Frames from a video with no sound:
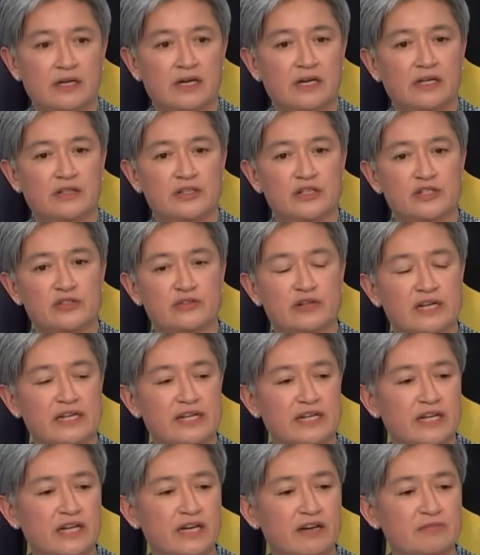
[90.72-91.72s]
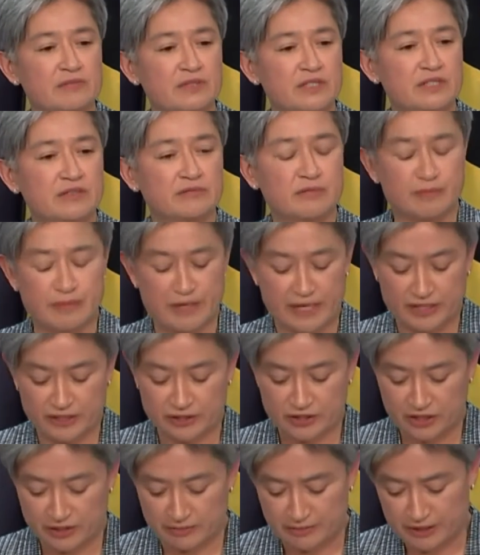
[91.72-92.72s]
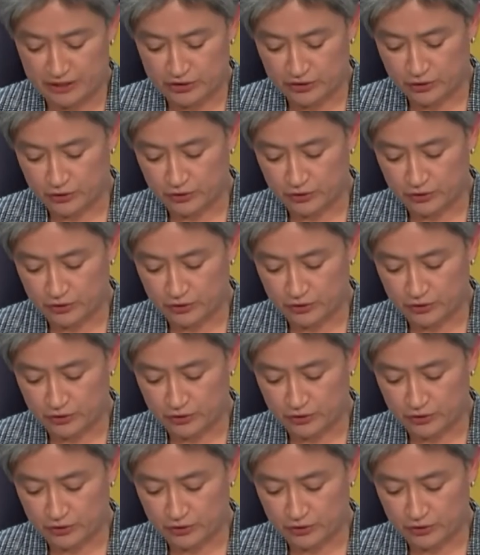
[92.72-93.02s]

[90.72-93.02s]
The Australian government remains committed